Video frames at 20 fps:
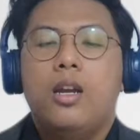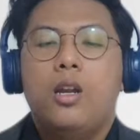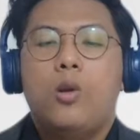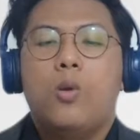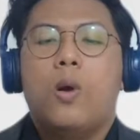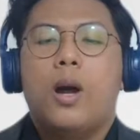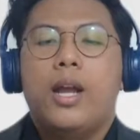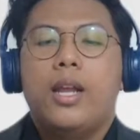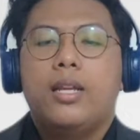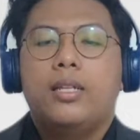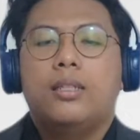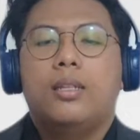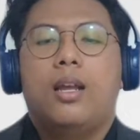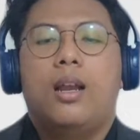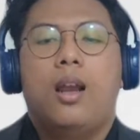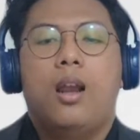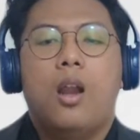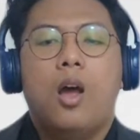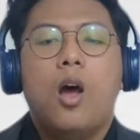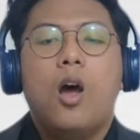requires
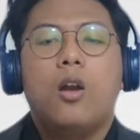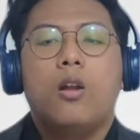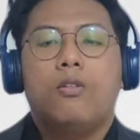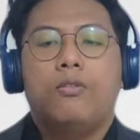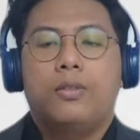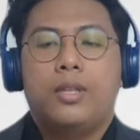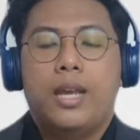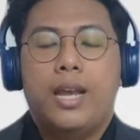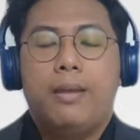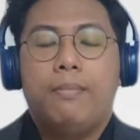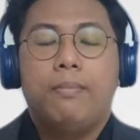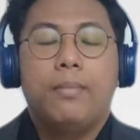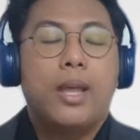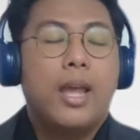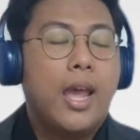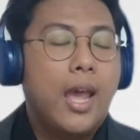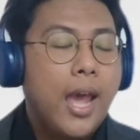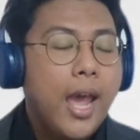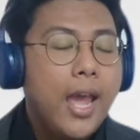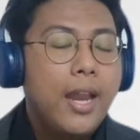a lot of time
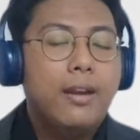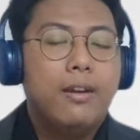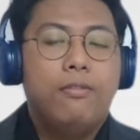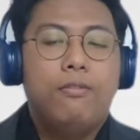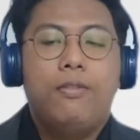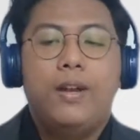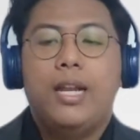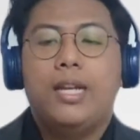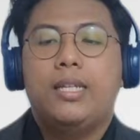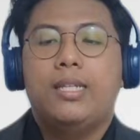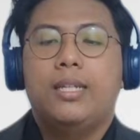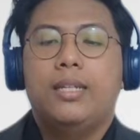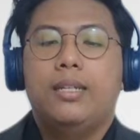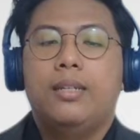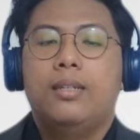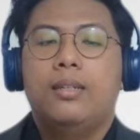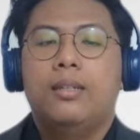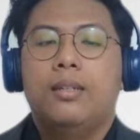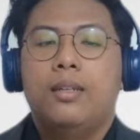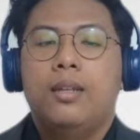and reflection.
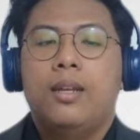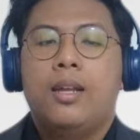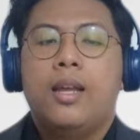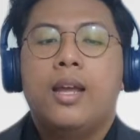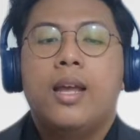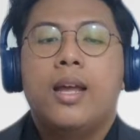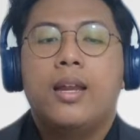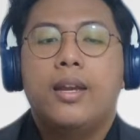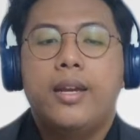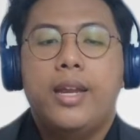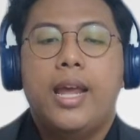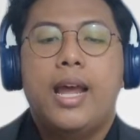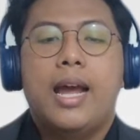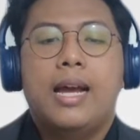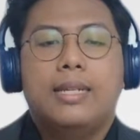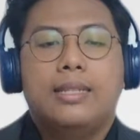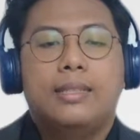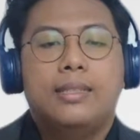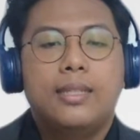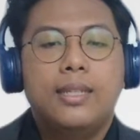There
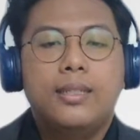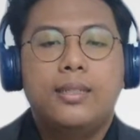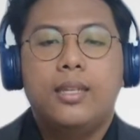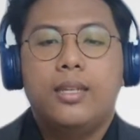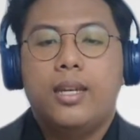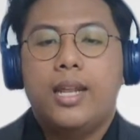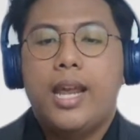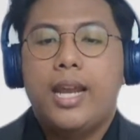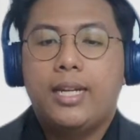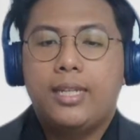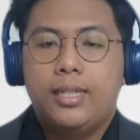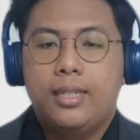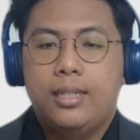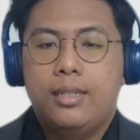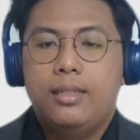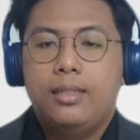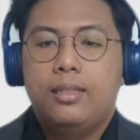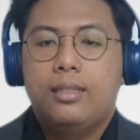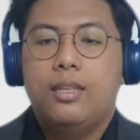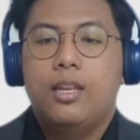are certain
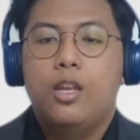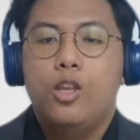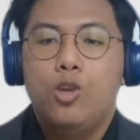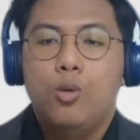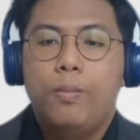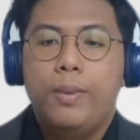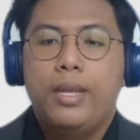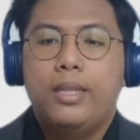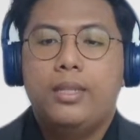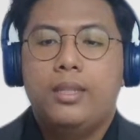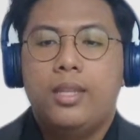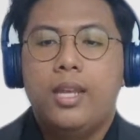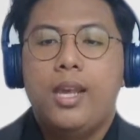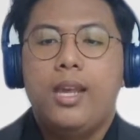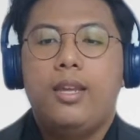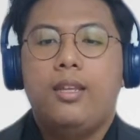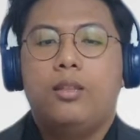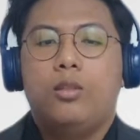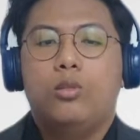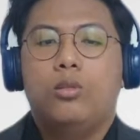actions you may
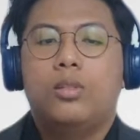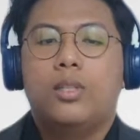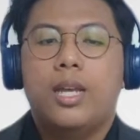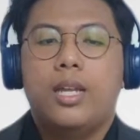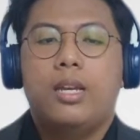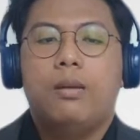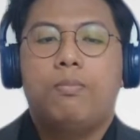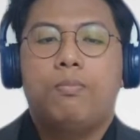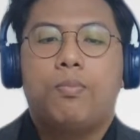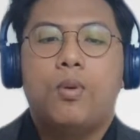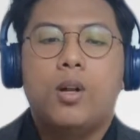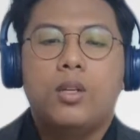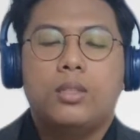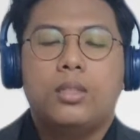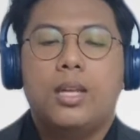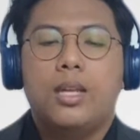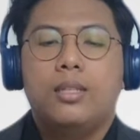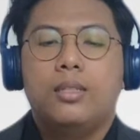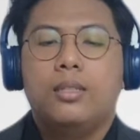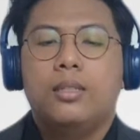take to start the
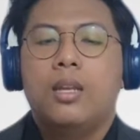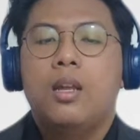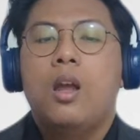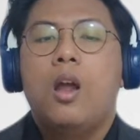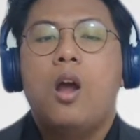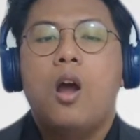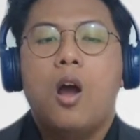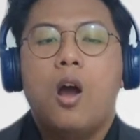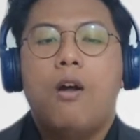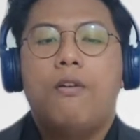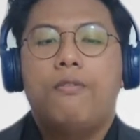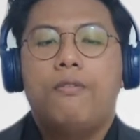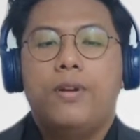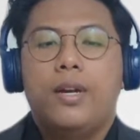process of